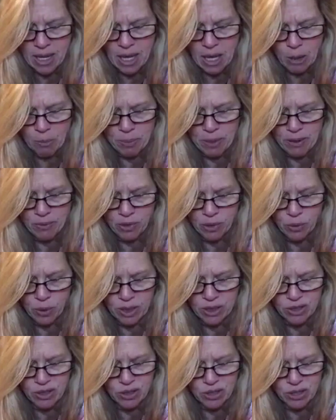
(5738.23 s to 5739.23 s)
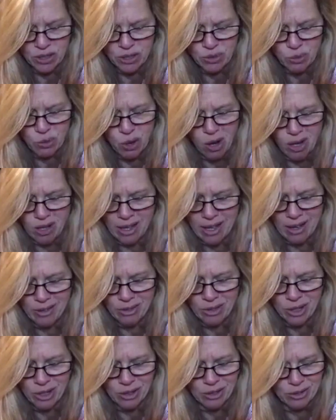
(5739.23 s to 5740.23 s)
Help everyone to just walk
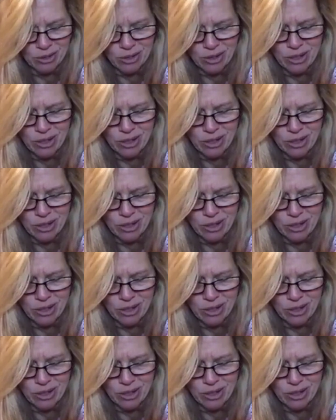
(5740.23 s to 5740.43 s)
out their